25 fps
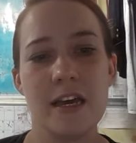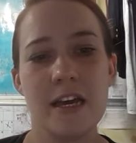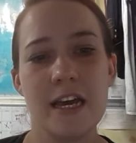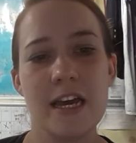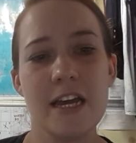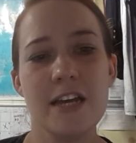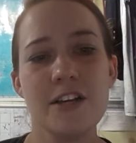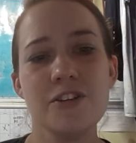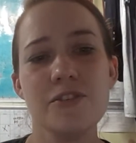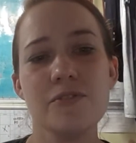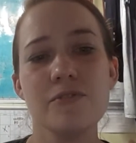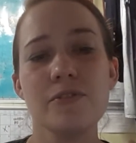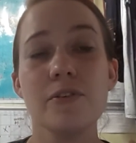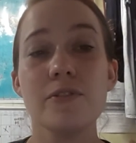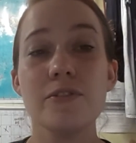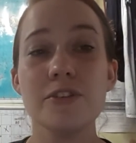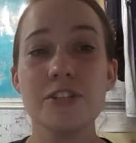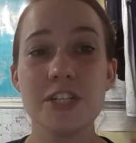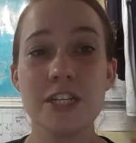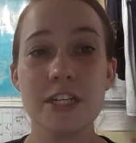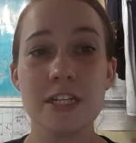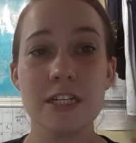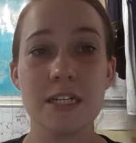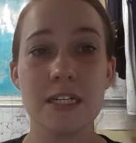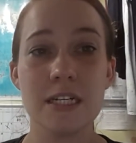
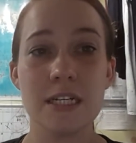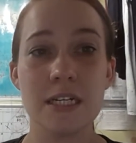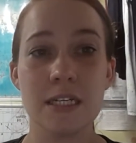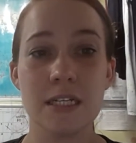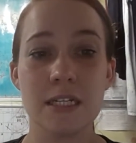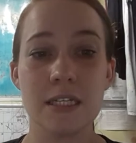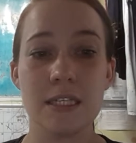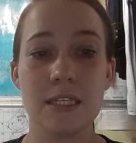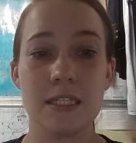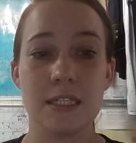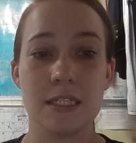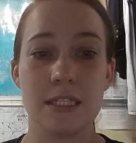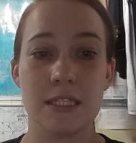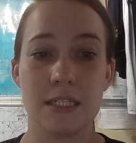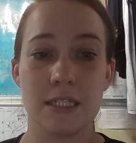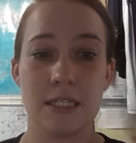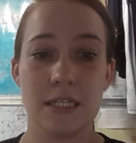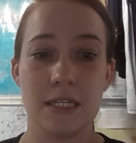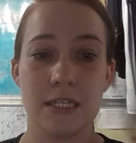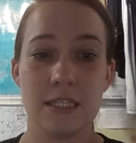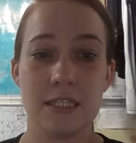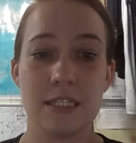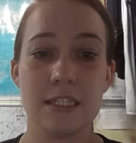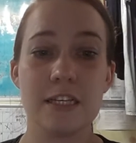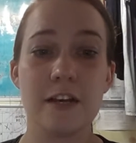Andragogy is
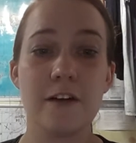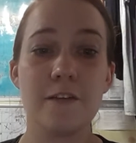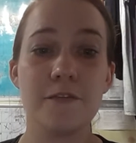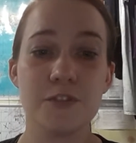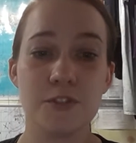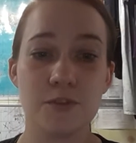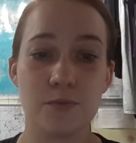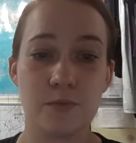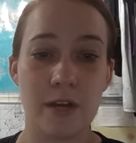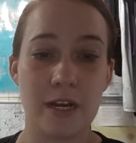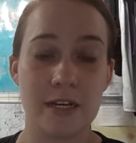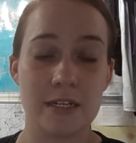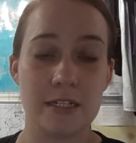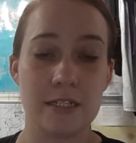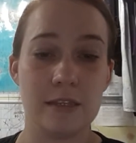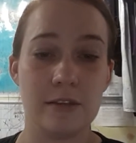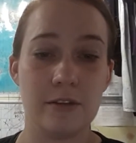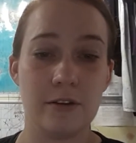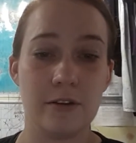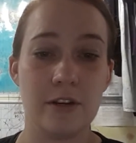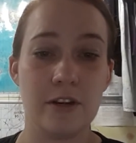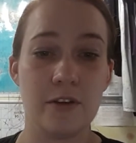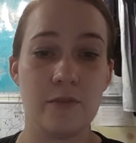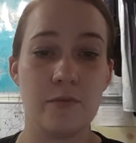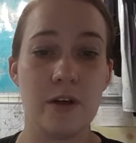self-directed
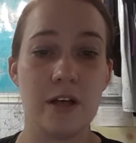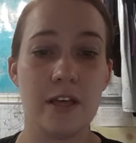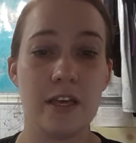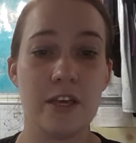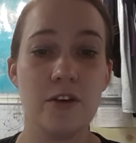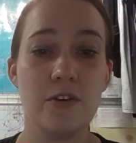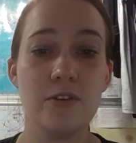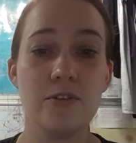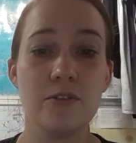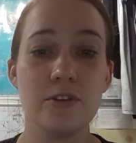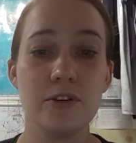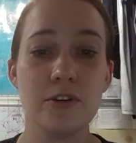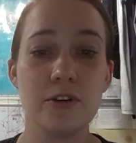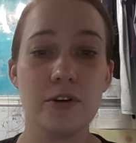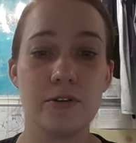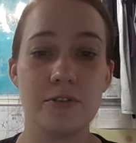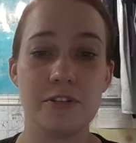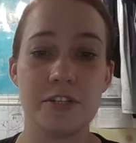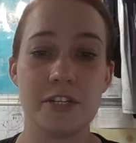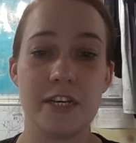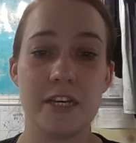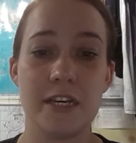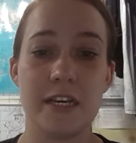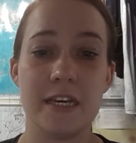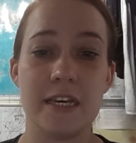learning, while
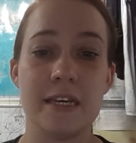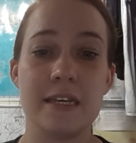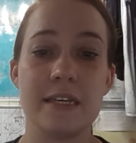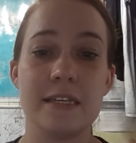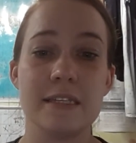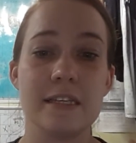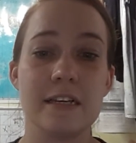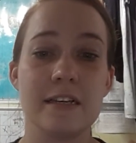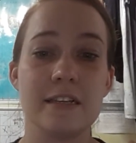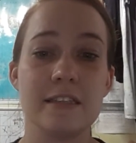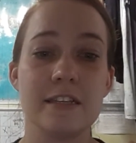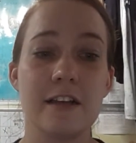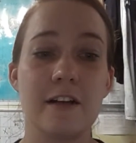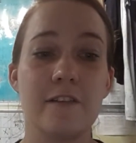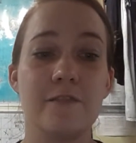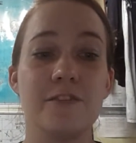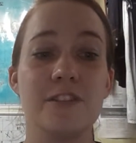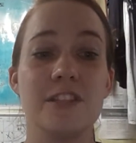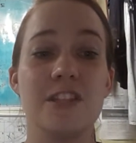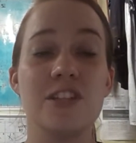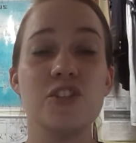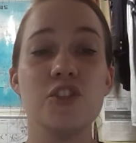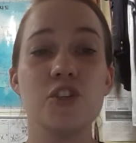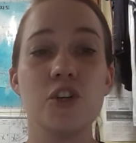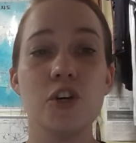heutagogy is
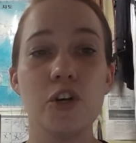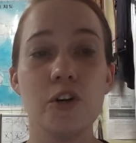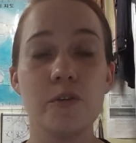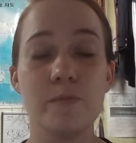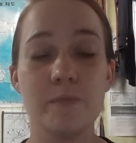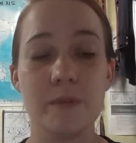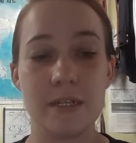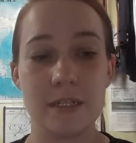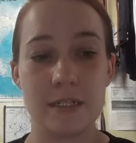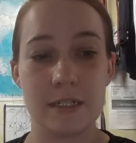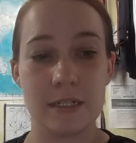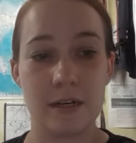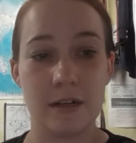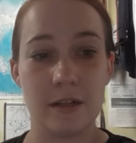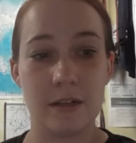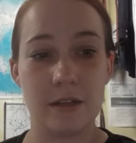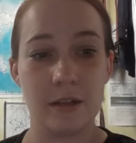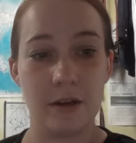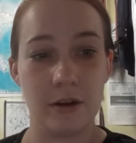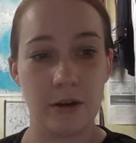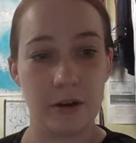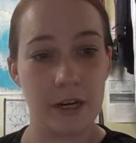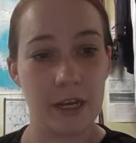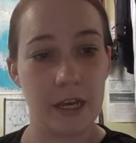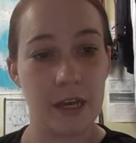self-determined
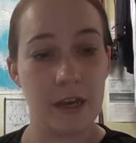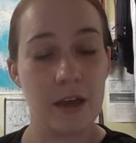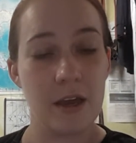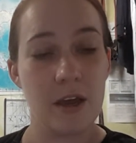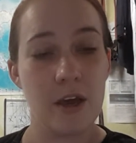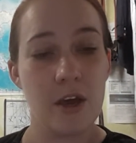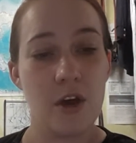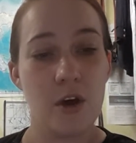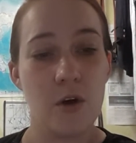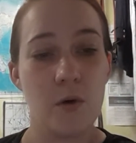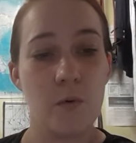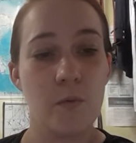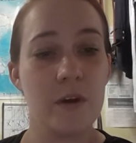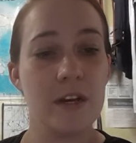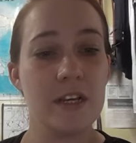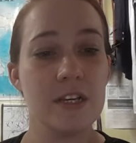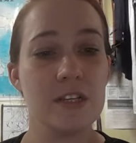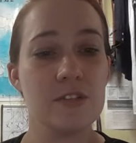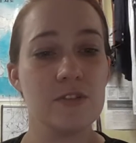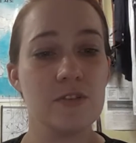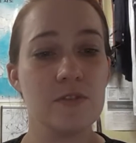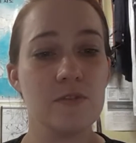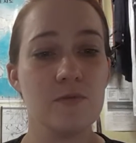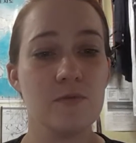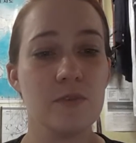learning. When a
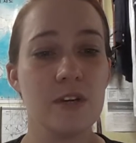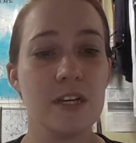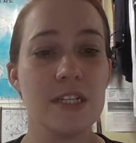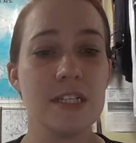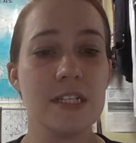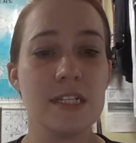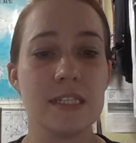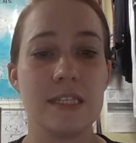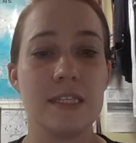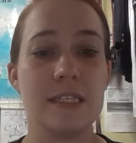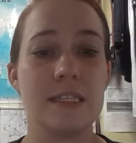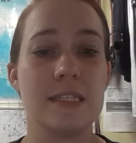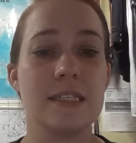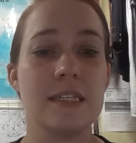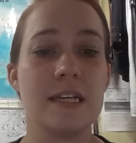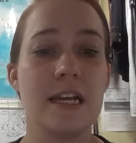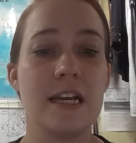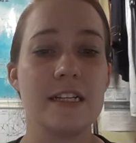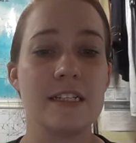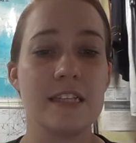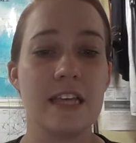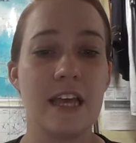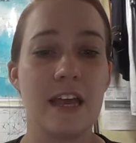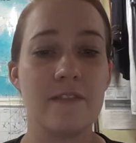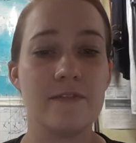student reaches this
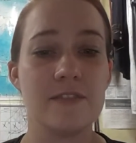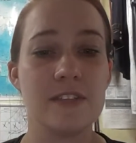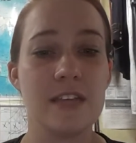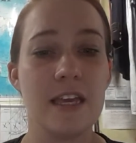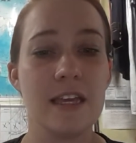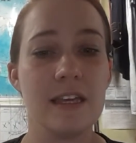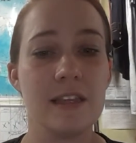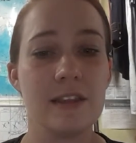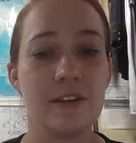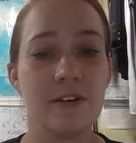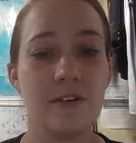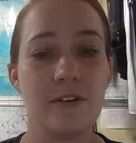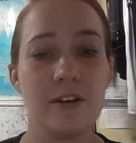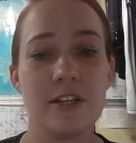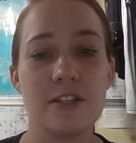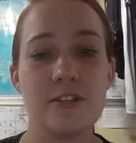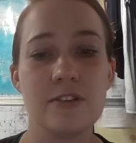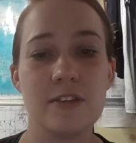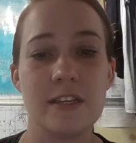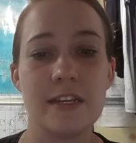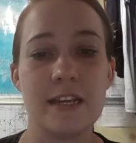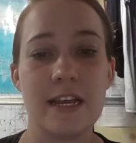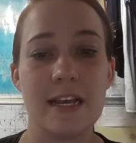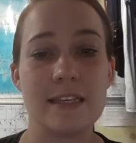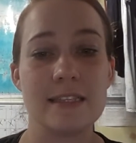stage, they have taken learning
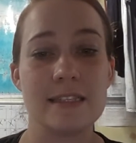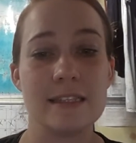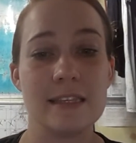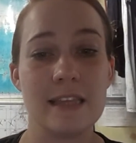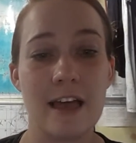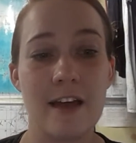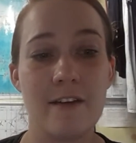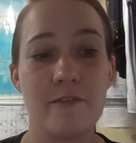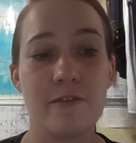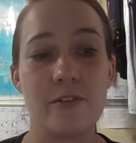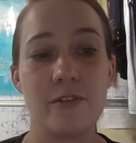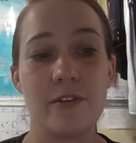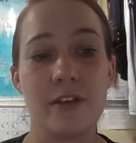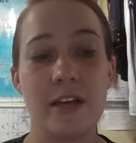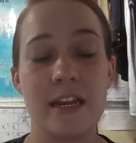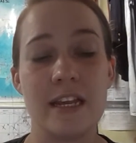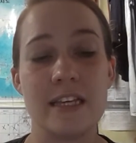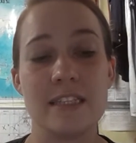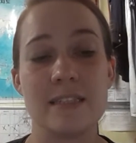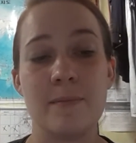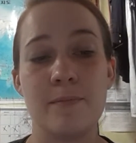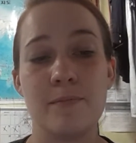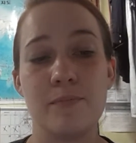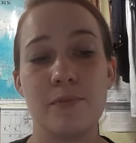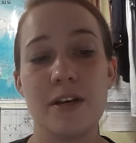to the next level and
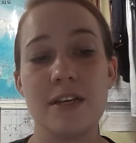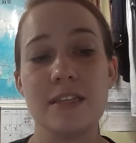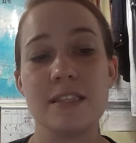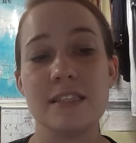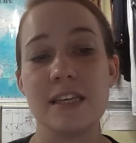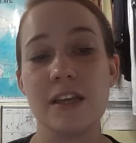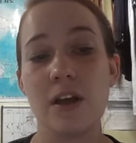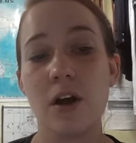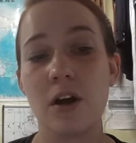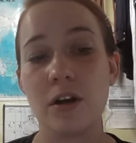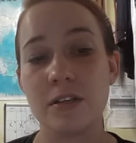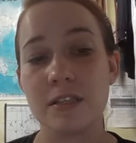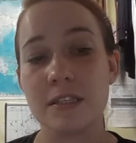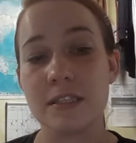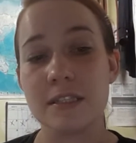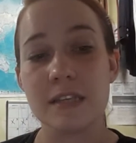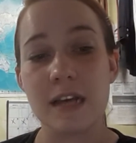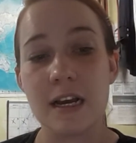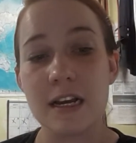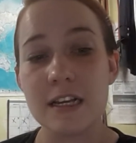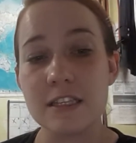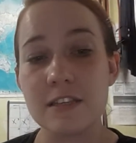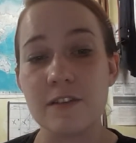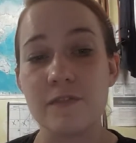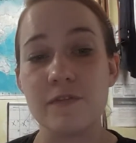has embraced the art and
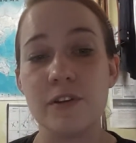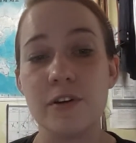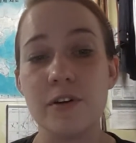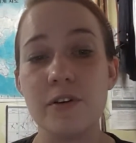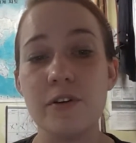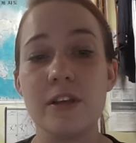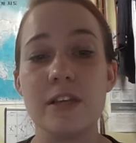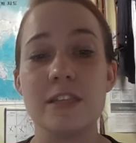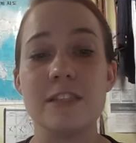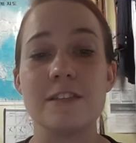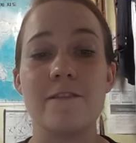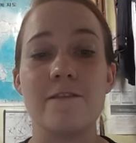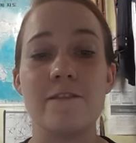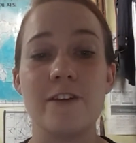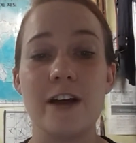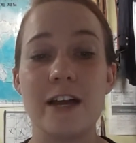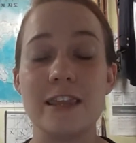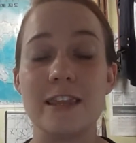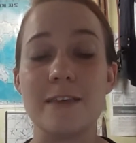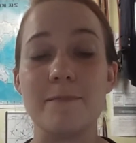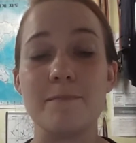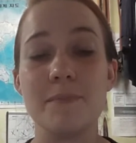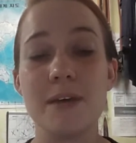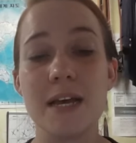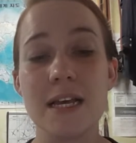science of learning to
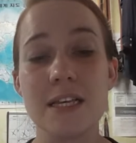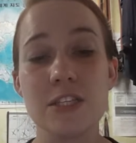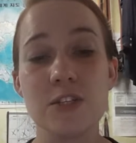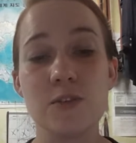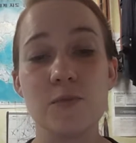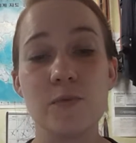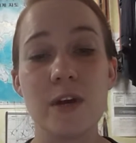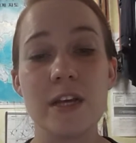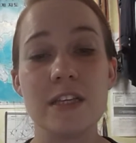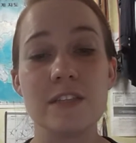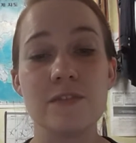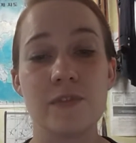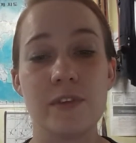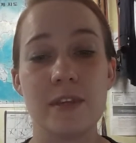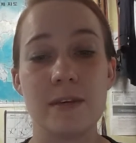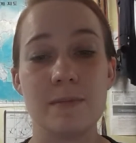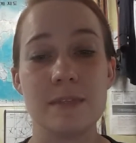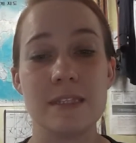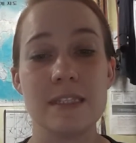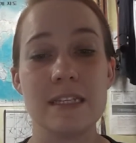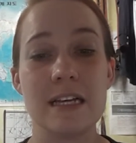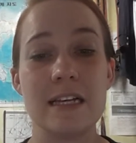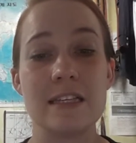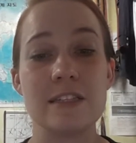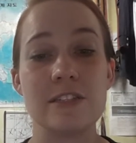find the best ways for
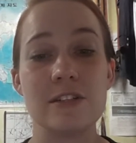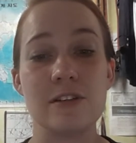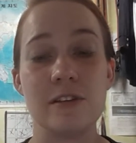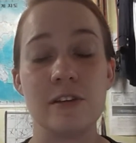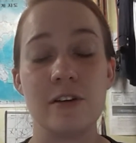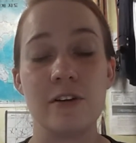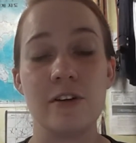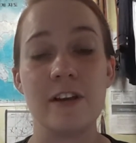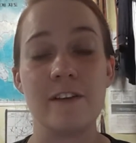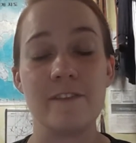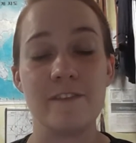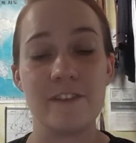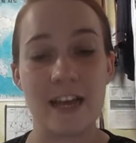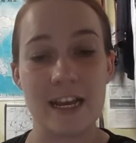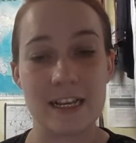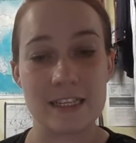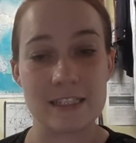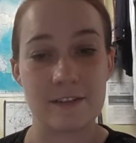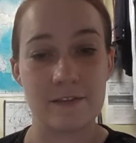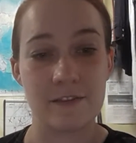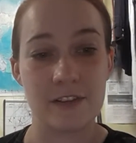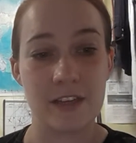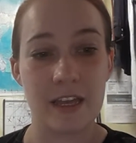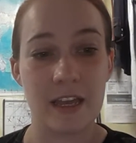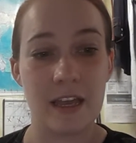themselves to learn
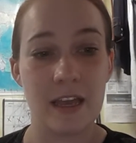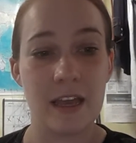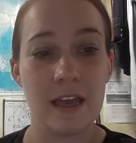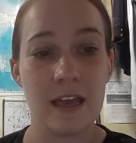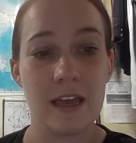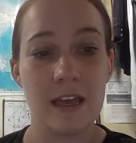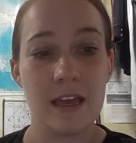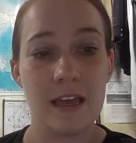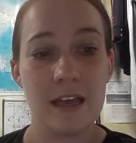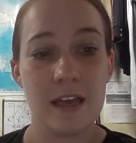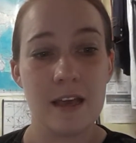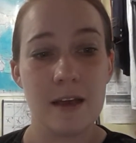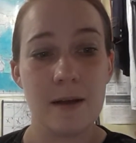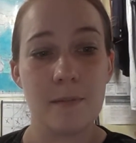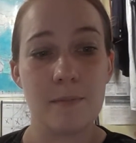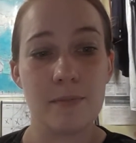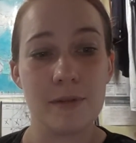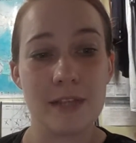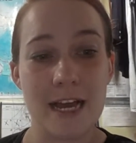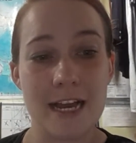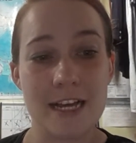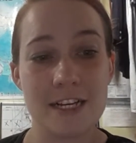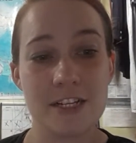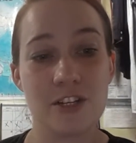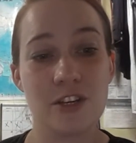effectively.
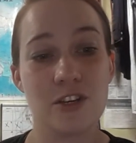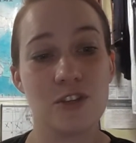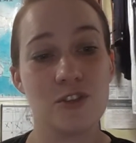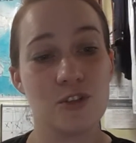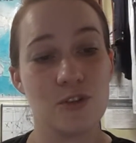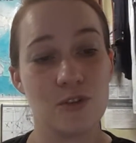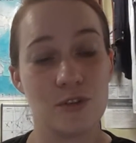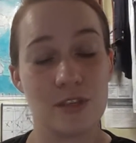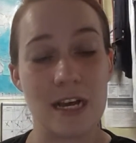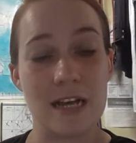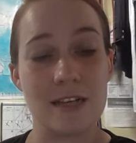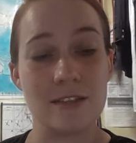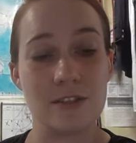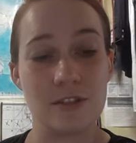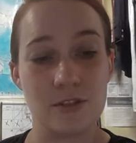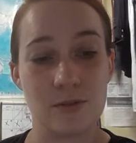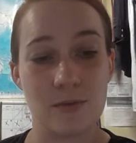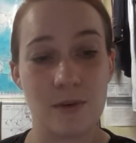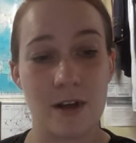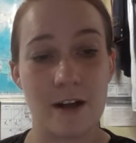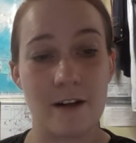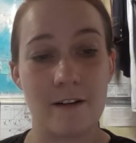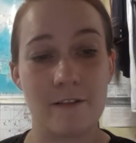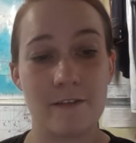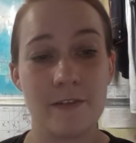Blaschke,
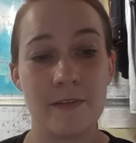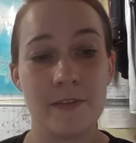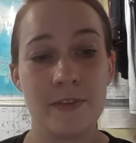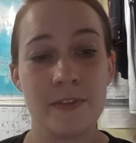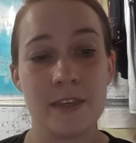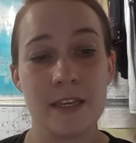2012.